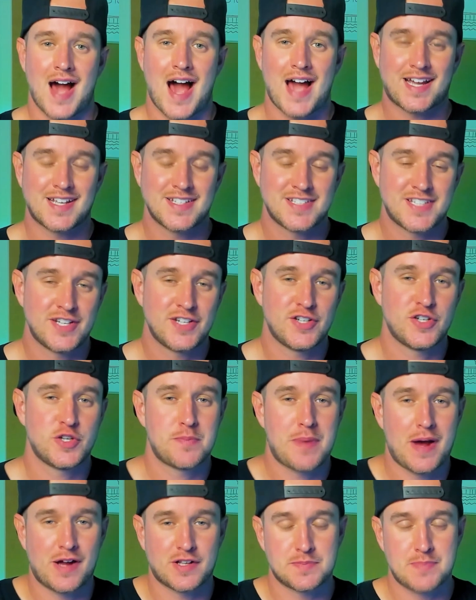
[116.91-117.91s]
I continued to
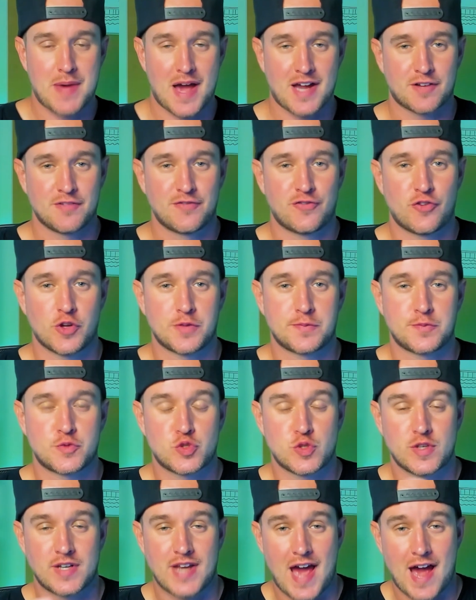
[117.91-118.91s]
bounce back and forth
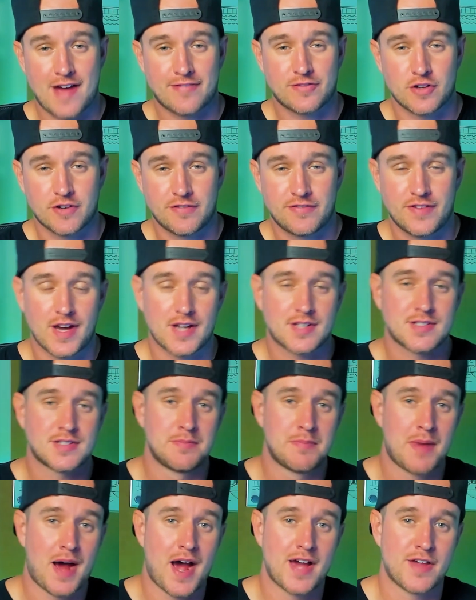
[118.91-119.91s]
between After Effects and
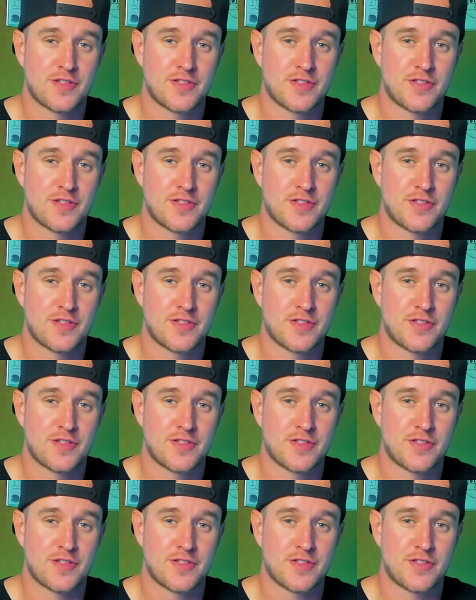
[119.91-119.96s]
Maya